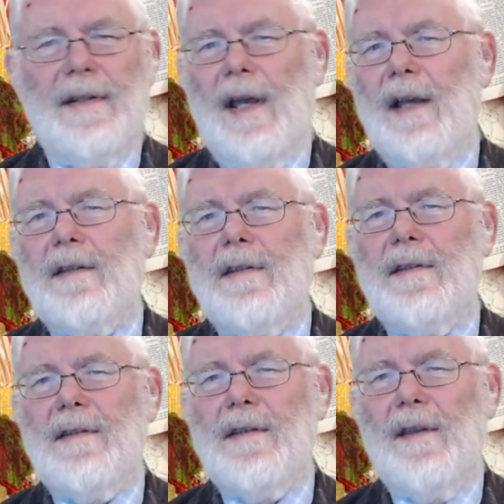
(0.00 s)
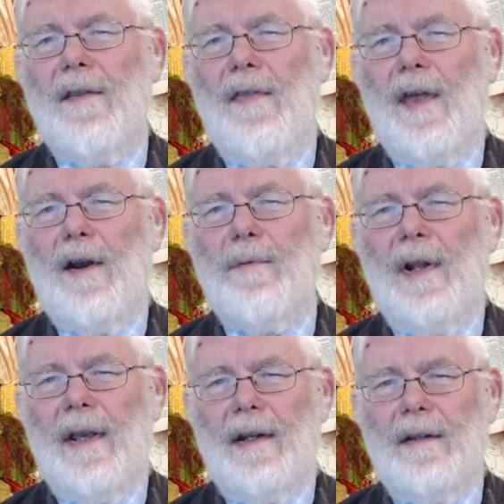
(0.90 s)
to the texts that are
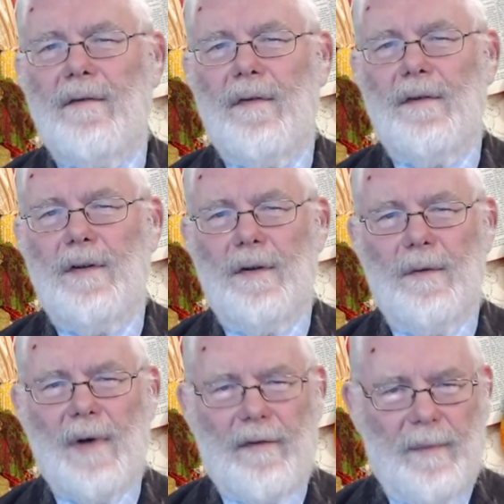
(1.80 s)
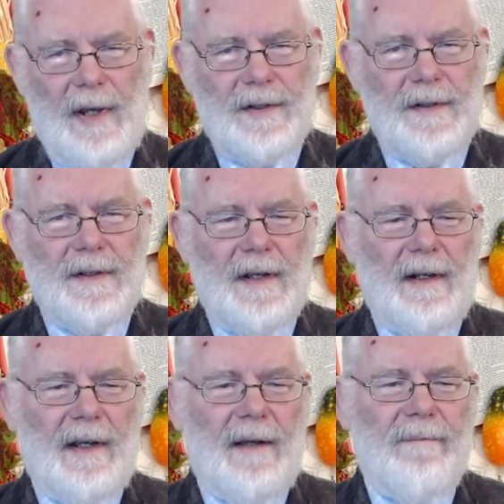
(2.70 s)
related to Reformation
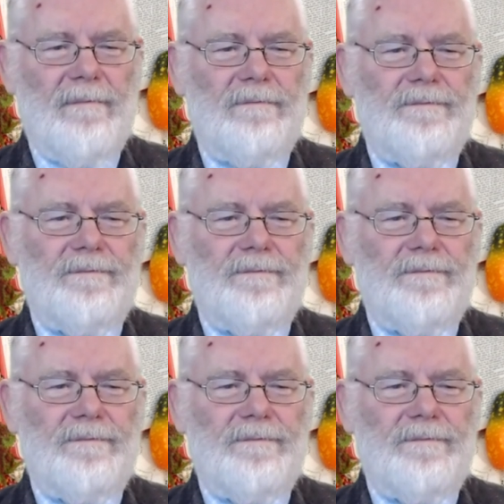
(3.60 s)
Sunday.